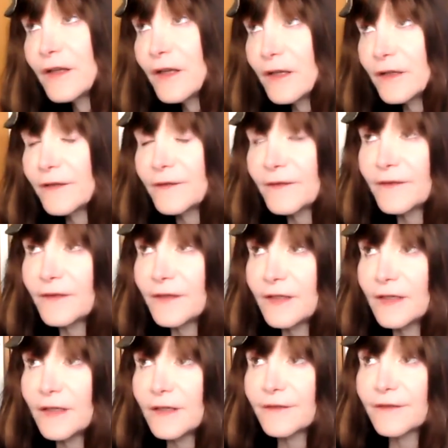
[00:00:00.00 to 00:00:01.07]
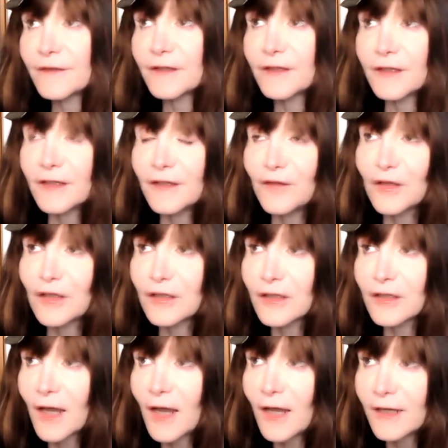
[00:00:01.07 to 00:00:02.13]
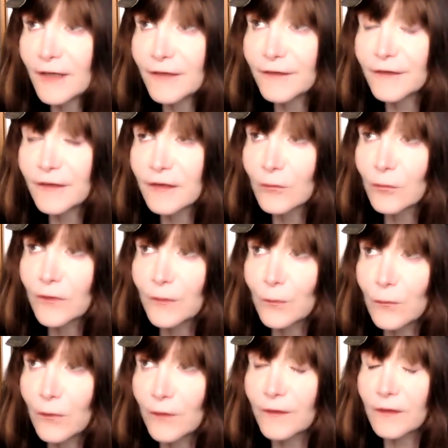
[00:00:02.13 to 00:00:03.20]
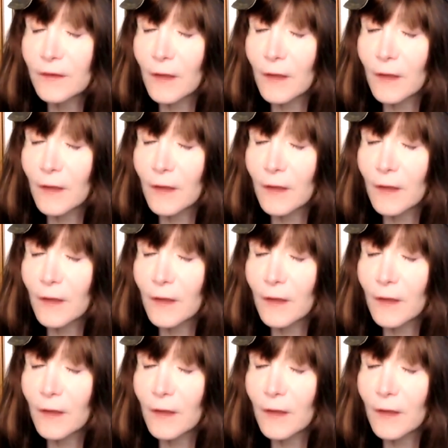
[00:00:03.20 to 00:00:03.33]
insidious. And even, I guess, what